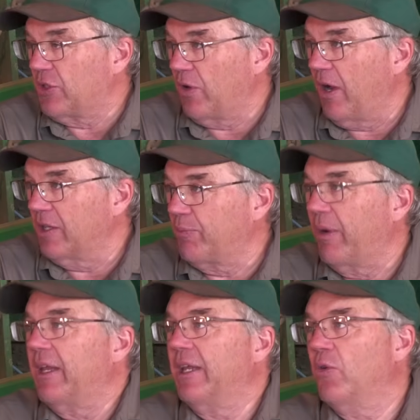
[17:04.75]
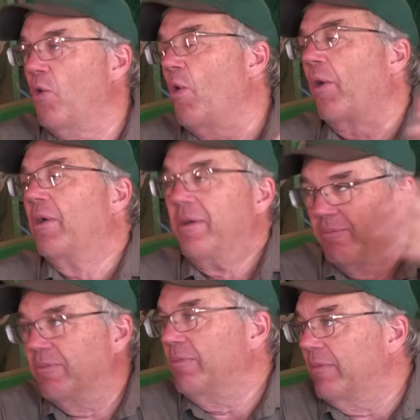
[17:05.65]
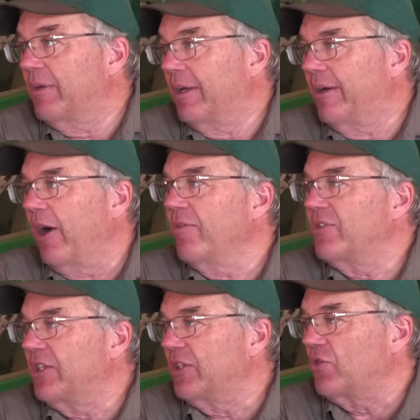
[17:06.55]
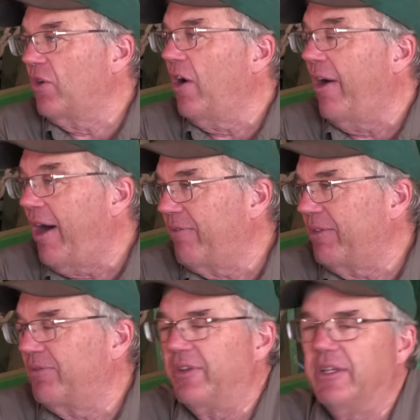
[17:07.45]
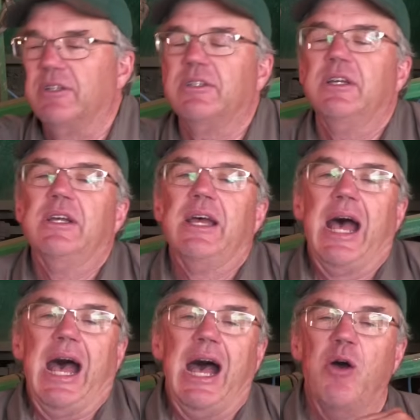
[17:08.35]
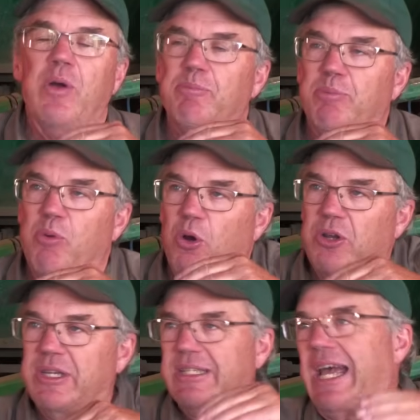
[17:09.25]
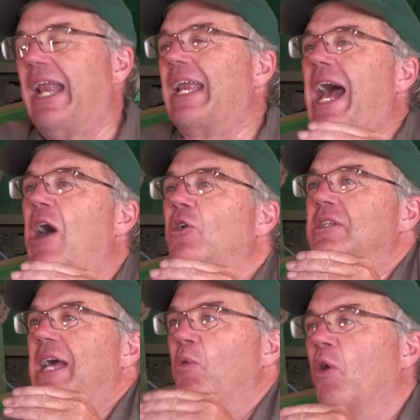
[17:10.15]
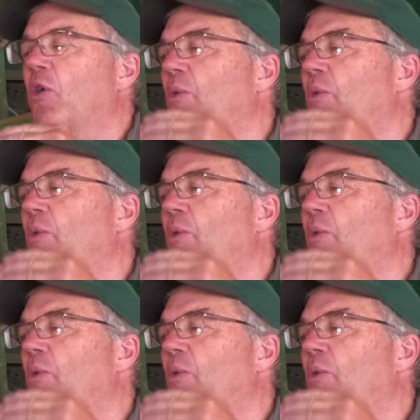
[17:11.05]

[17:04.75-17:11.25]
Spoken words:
straw spreading, or harvesting the straw off the field. How important is that, and how does that work